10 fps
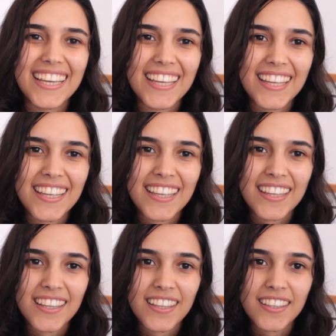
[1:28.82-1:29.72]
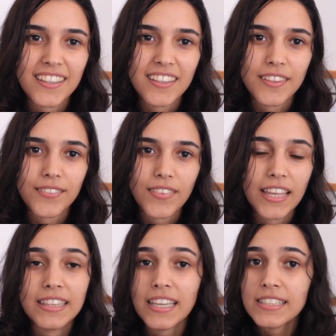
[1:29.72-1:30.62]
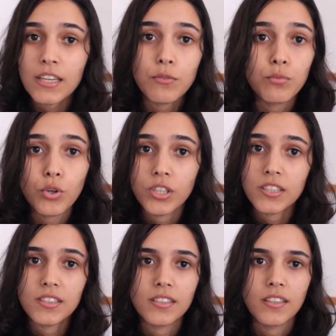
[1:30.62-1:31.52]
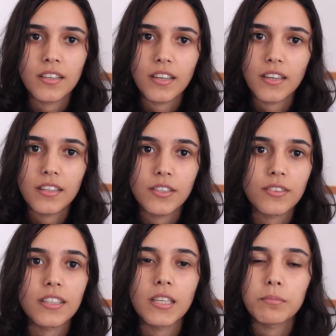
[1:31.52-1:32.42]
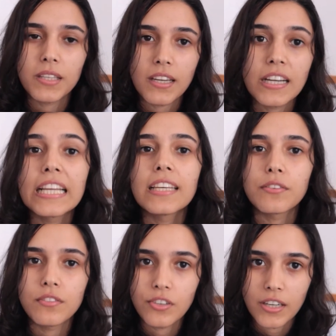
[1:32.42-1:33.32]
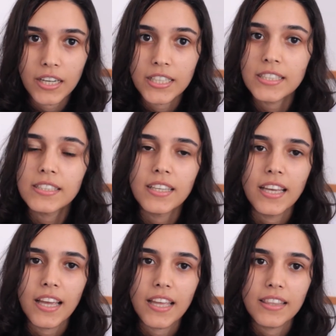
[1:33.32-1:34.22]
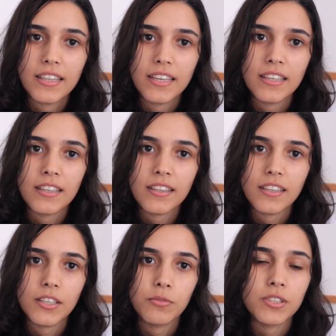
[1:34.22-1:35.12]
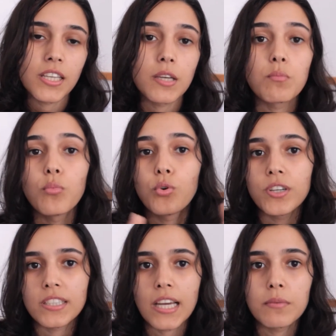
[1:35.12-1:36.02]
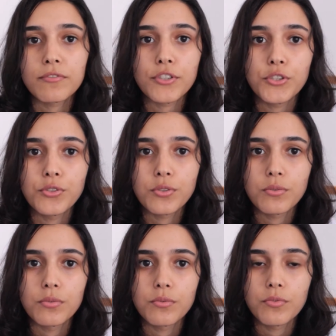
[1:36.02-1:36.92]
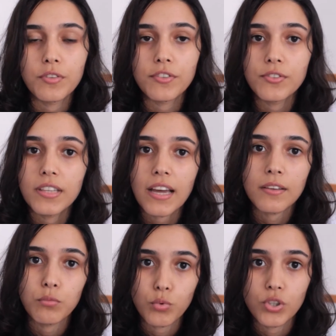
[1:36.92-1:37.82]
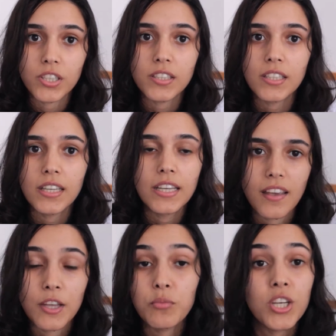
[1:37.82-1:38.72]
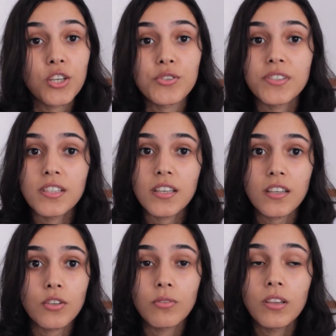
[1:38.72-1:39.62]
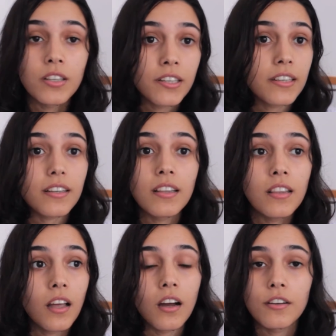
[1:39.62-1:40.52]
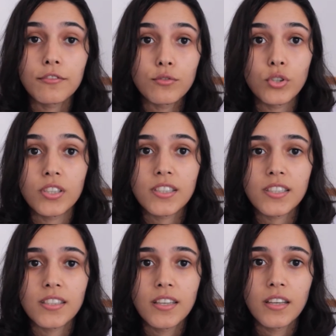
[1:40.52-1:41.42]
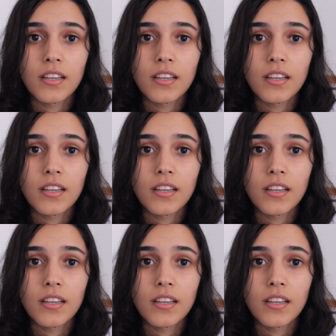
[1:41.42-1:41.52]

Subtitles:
And that's how it works. And you keep getting it right, and then it will take more time for you to review that word. And when you see you learn a lot of words,